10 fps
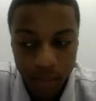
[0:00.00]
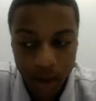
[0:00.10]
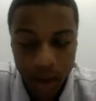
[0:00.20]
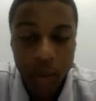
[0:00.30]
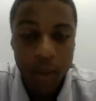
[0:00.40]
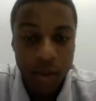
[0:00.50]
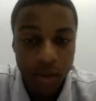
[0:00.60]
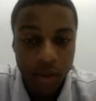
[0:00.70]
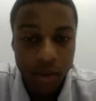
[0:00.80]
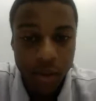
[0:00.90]
I
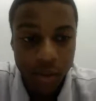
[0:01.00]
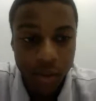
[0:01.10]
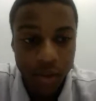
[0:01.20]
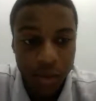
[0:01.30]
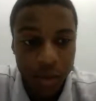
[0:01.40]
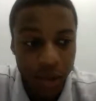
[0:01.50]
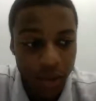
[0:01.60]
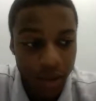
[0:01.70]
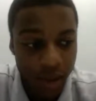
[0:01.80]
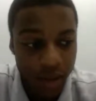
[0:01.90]
wanted to
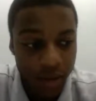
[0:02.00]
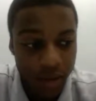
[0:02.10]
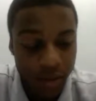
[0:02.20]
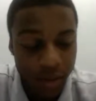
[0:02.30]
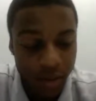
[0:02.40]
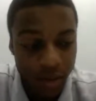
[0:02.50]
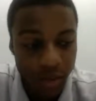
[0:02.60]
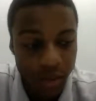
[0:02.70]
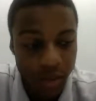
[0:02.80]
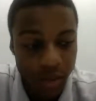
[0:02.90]
bring that
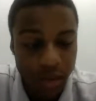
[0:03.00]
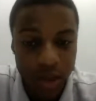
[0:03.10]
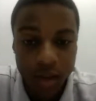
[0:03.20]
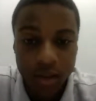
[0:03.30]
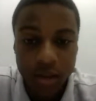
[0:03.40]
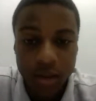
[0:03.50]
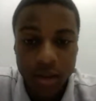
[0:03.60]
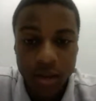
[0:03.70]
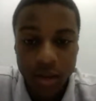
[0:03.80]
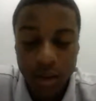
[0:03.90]
to the
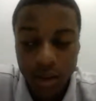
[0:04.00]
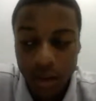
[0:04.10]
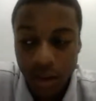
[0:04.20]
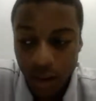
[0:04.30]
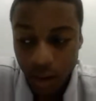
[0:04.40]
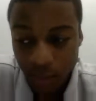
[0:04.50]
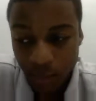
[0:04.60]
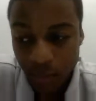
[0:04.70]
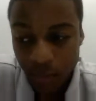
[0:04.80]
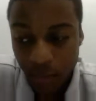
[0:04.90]
States.
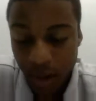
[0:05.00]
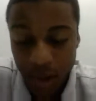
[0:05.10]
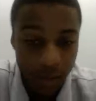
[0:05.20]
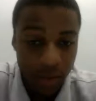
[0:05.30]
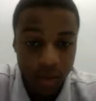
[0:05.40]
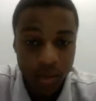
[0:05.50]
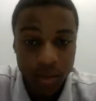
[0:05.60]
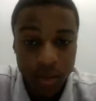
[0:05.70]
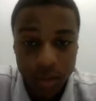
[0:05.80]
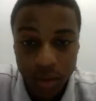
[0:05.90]
I live in
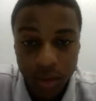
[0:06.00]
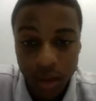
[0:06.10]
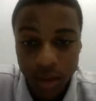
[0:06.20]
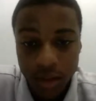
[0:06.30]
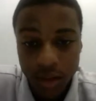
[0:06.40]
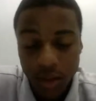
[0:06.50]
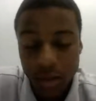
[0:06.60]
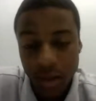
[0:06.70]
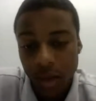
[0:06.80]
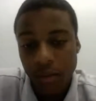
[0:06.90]
the United
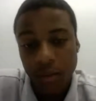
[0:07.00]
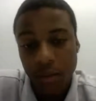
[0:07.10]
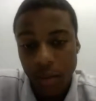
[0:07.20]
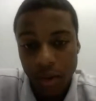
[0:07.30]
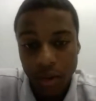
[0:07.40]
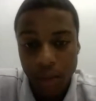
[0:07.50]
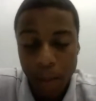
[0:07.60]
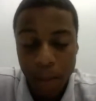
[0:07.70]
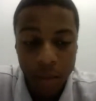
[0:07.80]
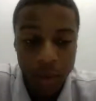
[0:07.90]
States, I live in Florida.
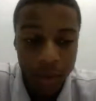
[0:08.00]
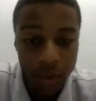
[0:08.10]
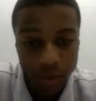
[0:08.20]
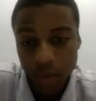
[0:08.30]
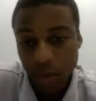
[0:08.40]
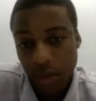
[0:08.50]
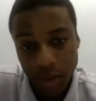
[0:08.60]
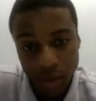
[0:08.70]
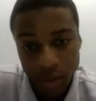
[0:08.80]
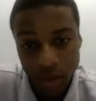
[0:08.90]
You know, I'm 20
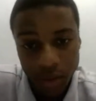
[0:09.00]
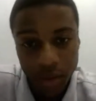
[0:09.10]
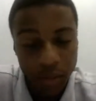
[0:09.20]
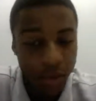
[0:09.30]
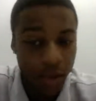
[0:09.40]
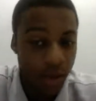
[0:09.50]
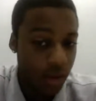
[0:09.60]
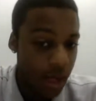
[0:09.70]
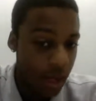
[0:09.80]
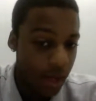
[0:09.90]
years old, I'm a
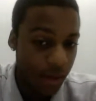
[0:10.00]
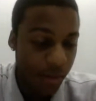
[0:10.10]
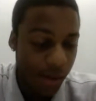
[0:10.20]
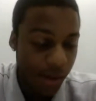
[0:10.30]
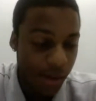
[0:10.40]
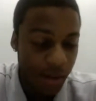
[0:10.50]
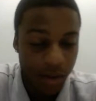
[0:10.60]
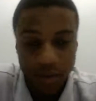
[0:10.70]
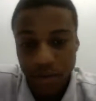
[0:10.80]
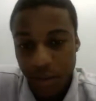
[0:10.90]
young guy,
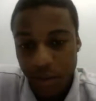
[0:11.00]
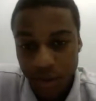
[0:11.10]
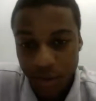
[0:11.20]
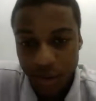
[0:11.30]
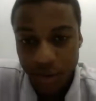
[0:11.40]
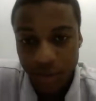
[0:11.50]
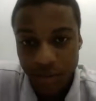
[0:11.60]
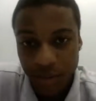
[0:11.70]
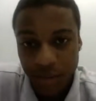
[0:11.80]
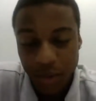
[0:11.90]
young generation,
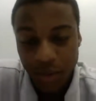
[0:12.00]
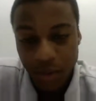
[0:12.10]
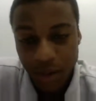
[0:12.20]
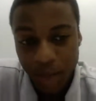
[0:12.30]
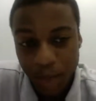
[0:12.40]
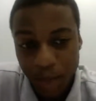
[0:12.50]
you know, but